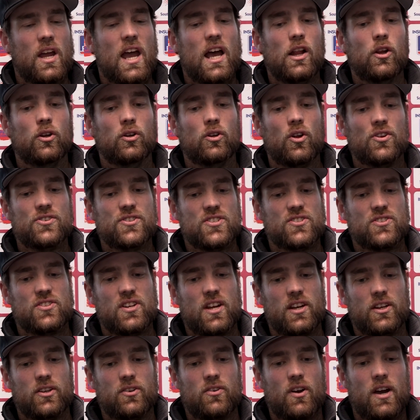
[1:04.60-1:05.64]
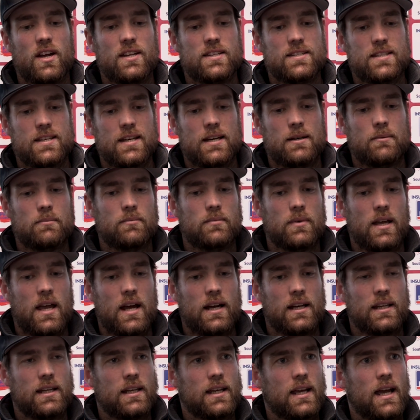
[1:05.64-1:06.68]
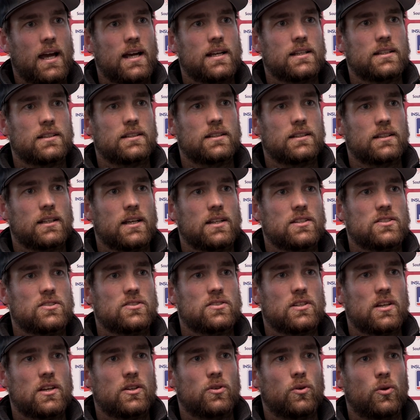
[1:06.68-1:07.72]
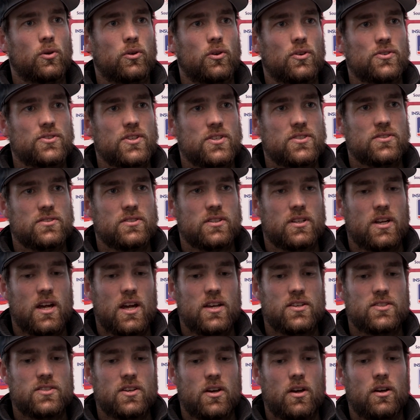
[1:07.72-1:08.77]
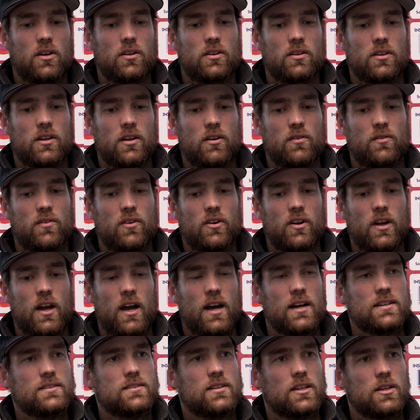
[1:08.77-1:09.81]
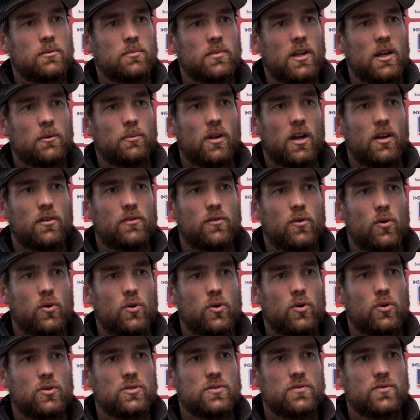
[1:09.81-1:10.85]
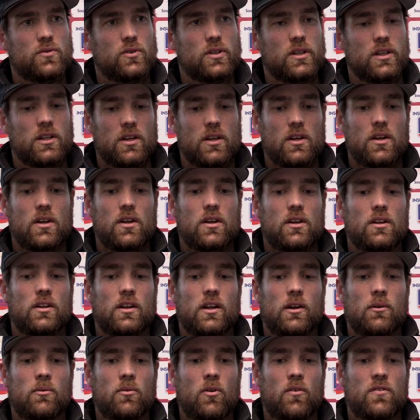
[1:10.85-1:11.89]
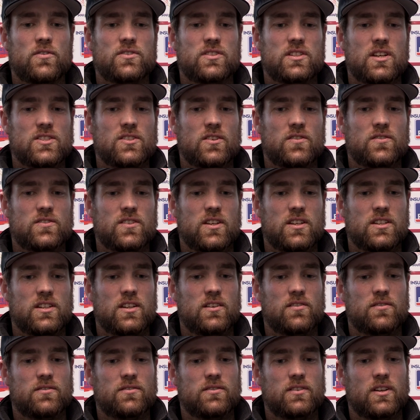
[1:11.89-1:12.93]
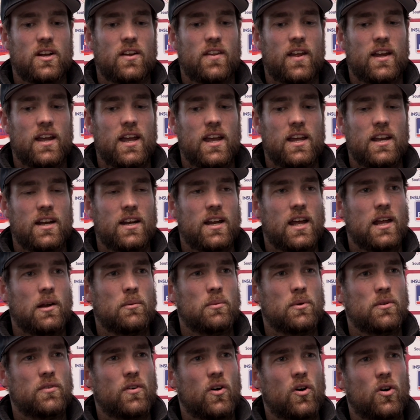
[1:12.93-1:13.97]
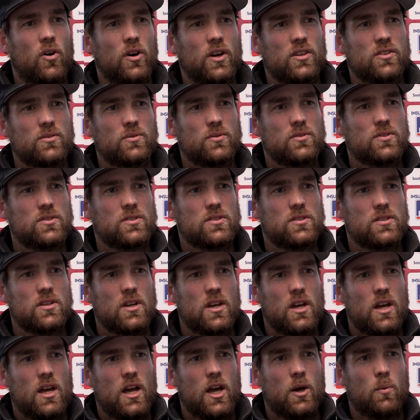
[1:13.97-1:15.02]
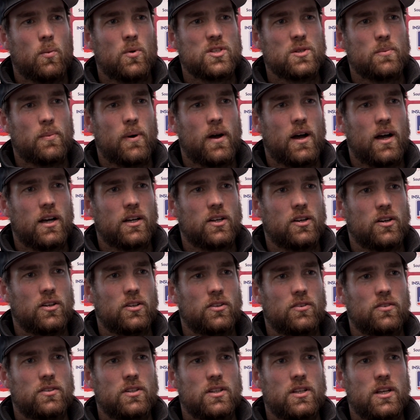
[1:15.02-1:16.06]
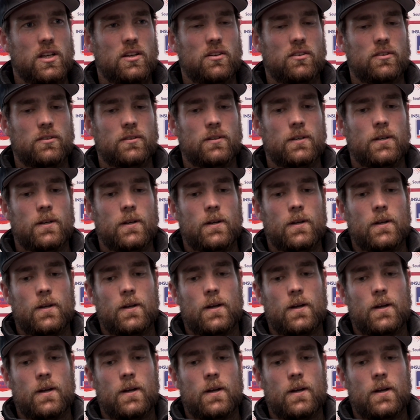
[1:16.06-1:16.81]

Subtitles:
Yeah, look, Launceston had a great outing again against North Launceston today. So they're a very hard team. They play 4 quarters of footy. Obviously, as I've said, they handed out a bit of a hiding to us at Windsor Park earlier in the year, and